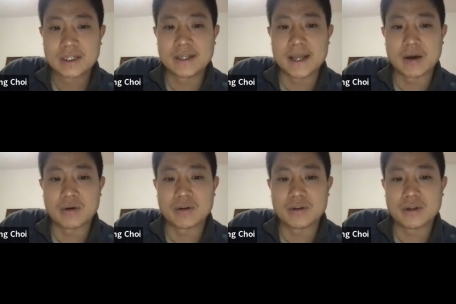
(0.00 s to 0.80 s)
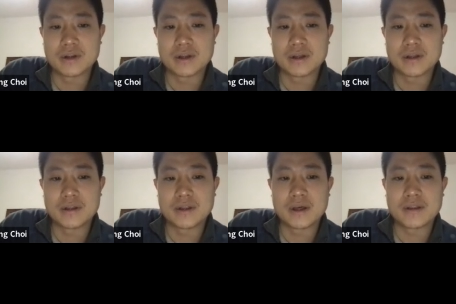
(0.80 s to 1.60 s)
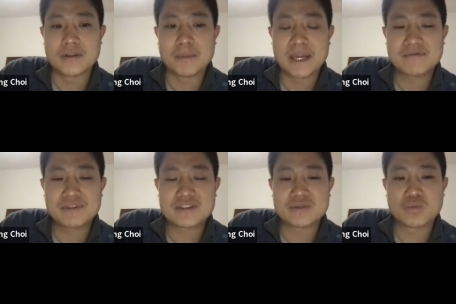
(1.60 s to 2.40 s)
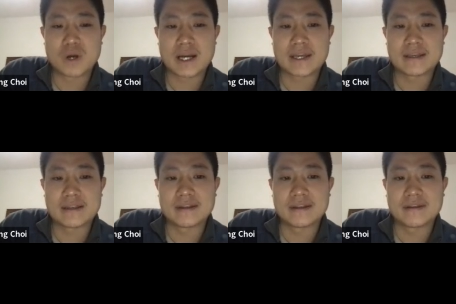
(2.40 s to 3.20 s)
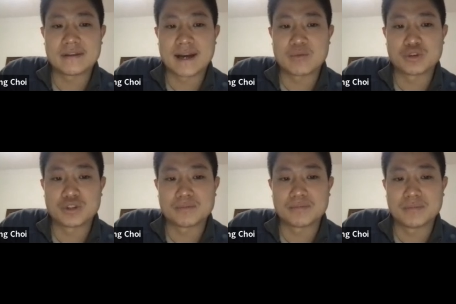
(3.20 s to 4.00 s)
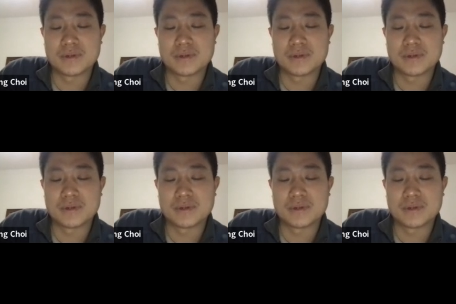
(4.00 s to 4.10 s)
Now, the main reason why that wouldn't